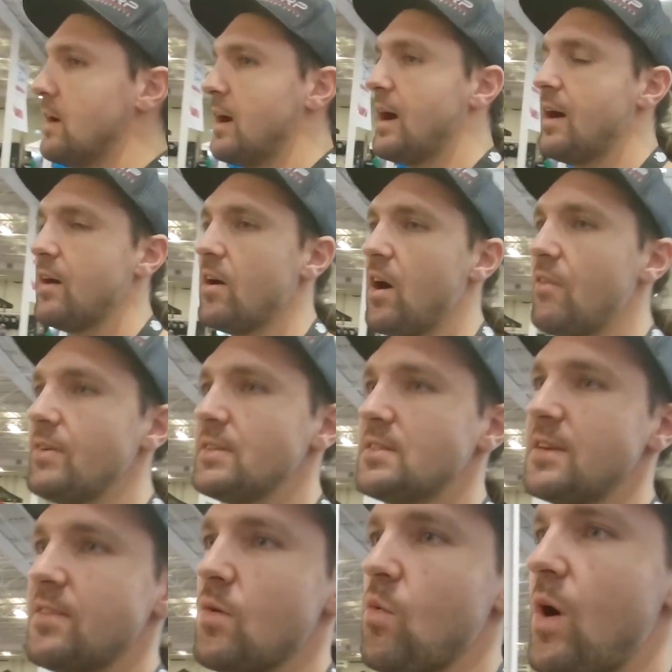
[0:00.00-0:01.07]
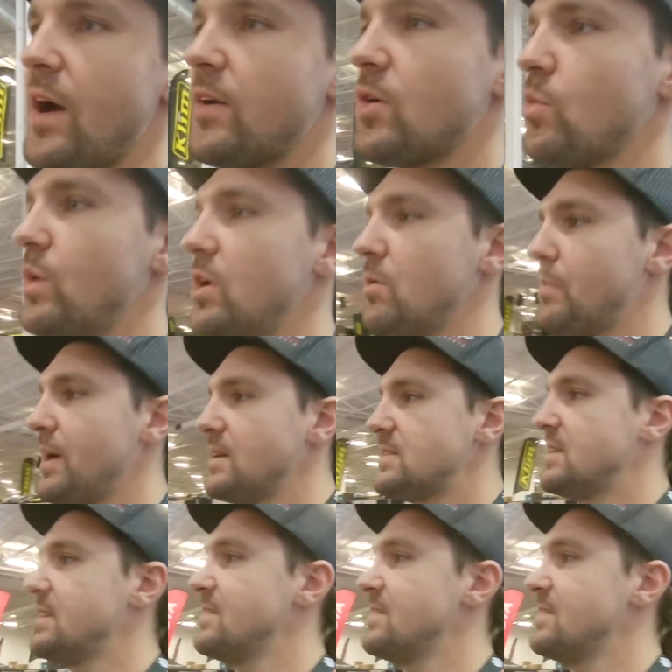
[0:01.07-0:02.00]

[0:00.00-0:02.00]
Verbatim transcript: Uh, obviously, the wider wheelbase, the